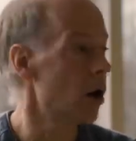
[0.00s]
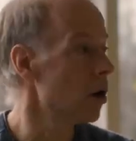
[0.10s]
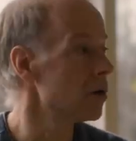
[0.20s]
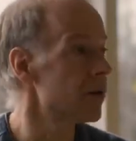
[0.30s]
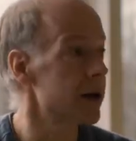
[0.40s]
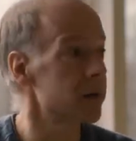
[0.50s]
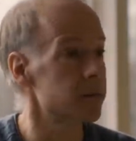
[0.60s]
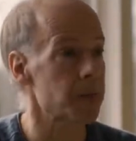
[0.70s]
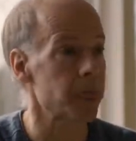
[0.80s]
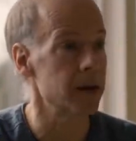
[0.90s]
All of
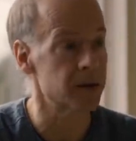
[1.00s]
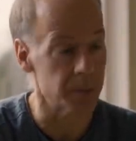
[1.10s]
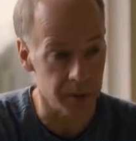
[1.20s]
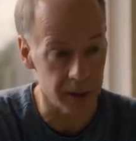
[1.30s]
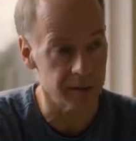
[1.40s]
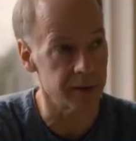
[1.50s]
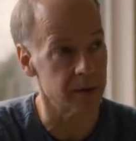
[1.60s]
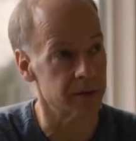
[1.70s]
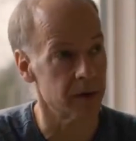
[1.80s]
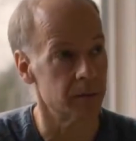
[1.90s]
that is a
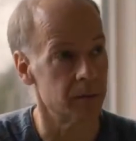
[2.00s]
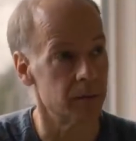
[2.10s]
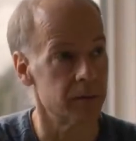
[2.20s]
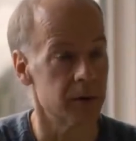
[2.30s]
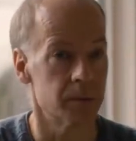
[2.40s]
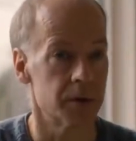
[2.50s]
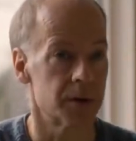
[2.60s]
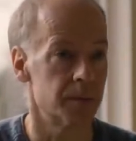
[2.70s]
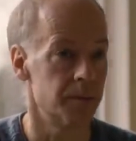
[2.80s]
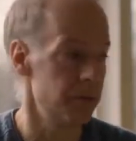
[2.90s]
benefit from just